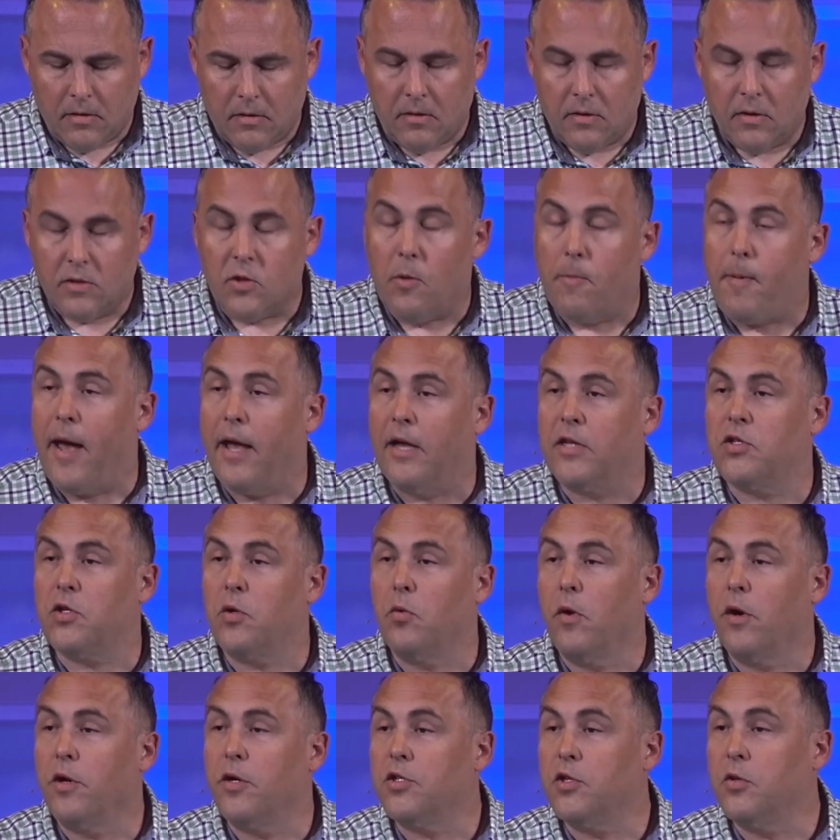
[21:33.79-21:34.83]
So, Pastor,
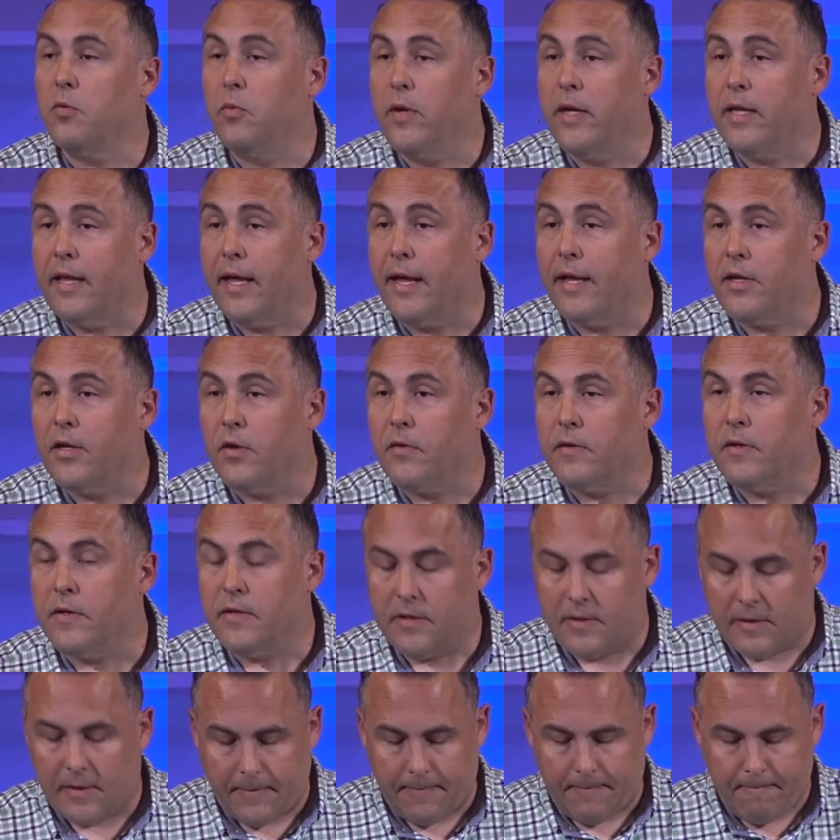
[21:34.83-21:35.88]
where should we land on
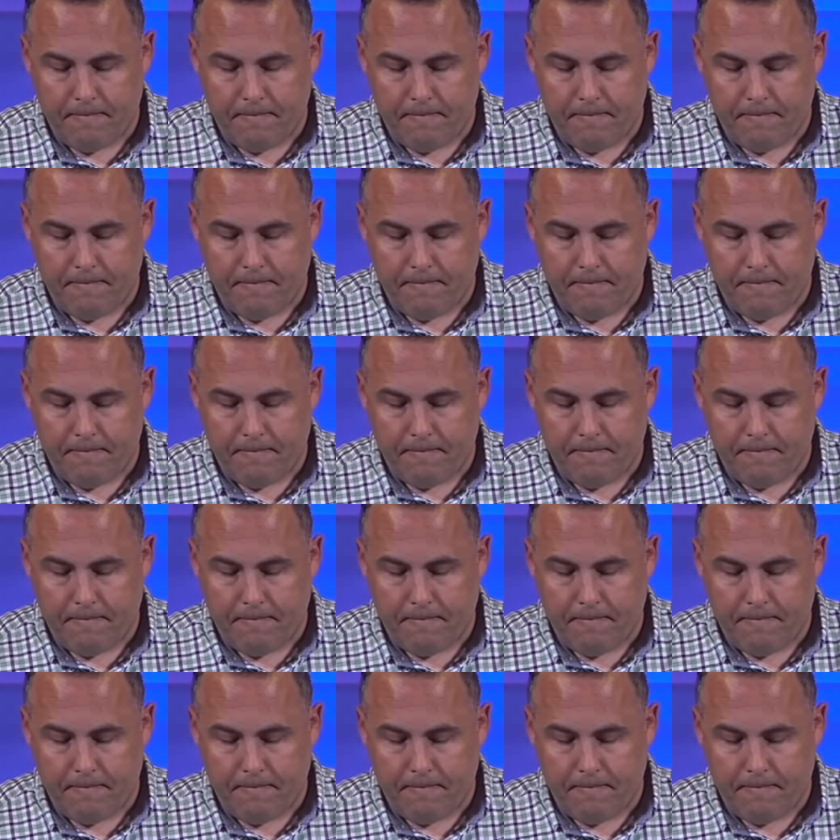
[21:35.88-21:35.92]
this?